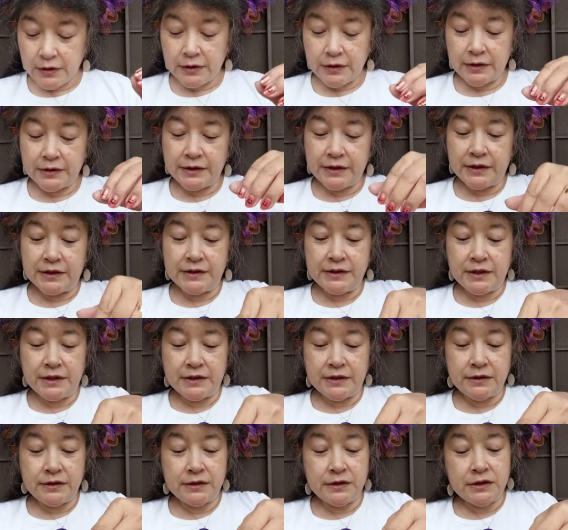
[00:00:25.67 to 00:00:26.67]
let's see, it
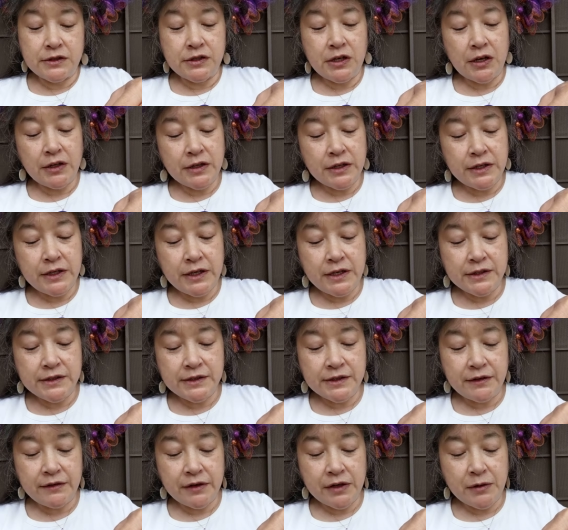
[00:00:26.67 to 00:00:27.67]
says chocolatey
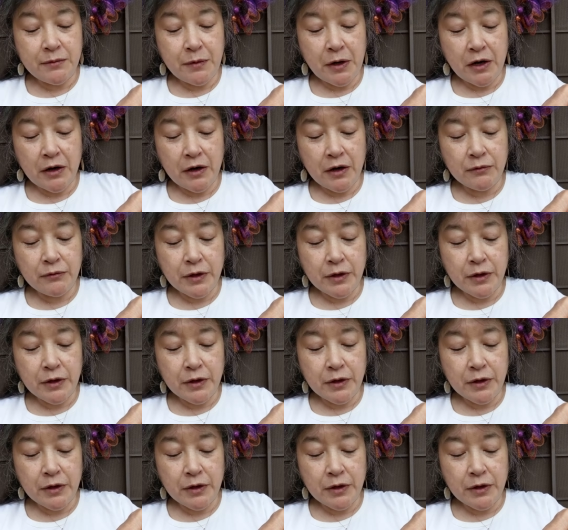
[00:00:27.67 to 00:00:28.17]
cereal bar